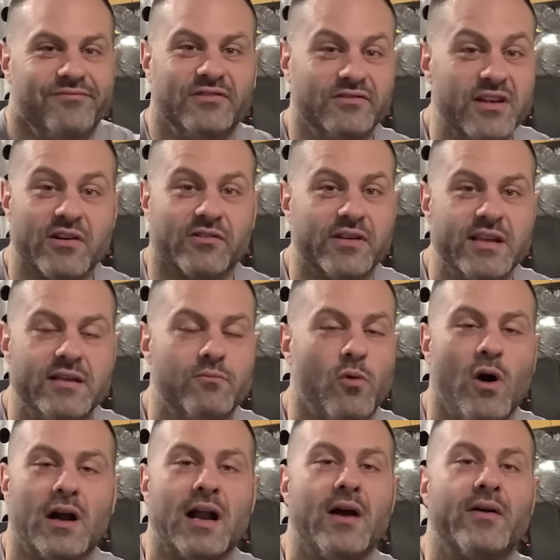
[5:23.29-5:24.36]
literally
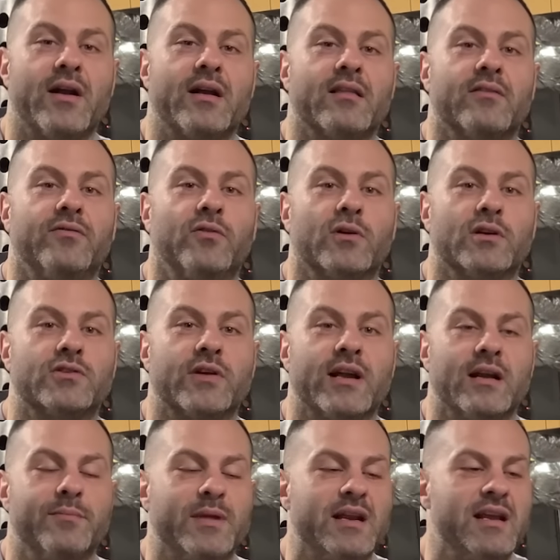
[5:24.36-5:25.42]
walk out onto the floor and
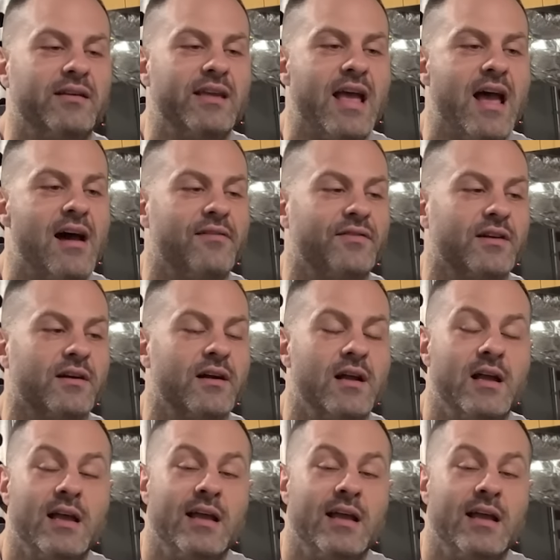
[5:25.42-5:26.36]
train immediately after.